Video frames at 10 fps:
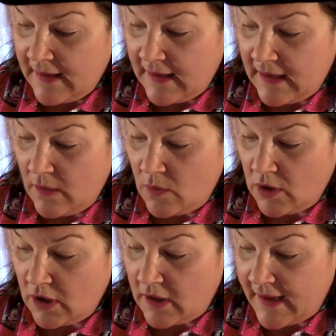it will
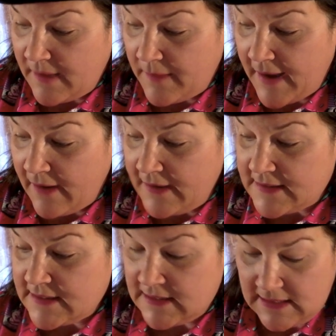look like a
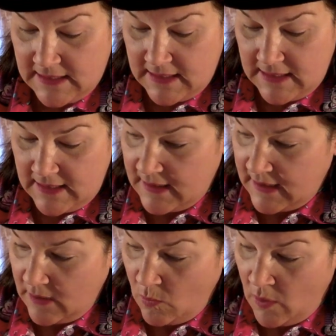parrot
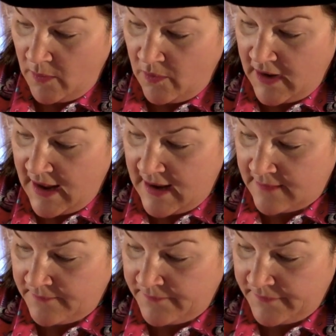when we're
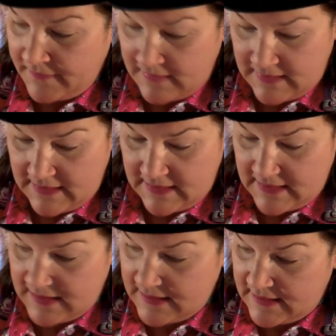done.
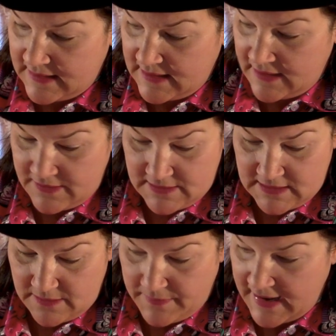There's
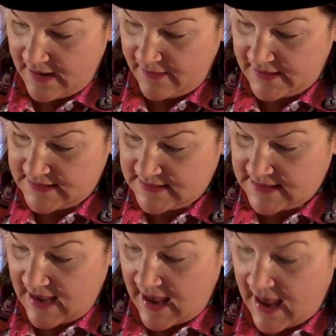the parrot's
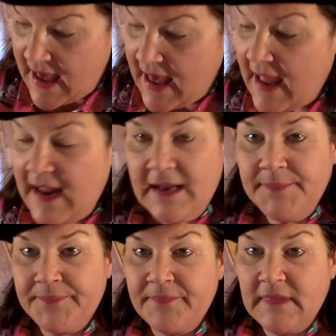eye.
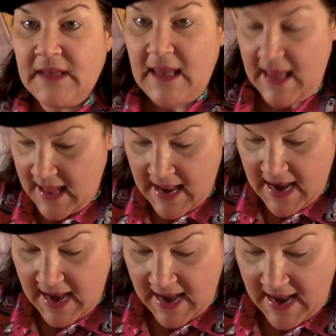
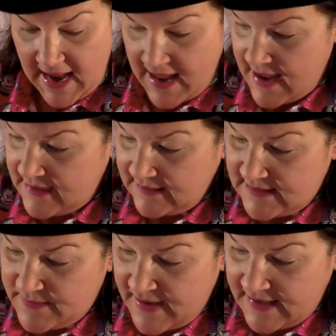And
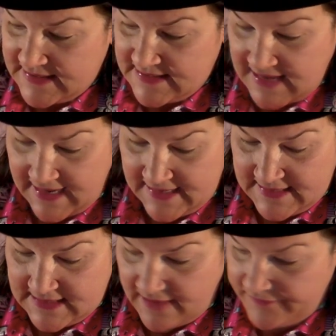let's make a second
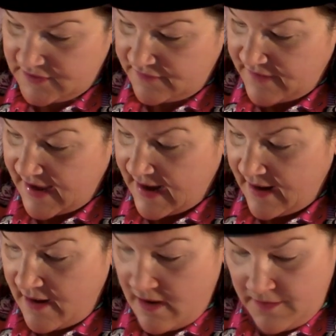tuft of hair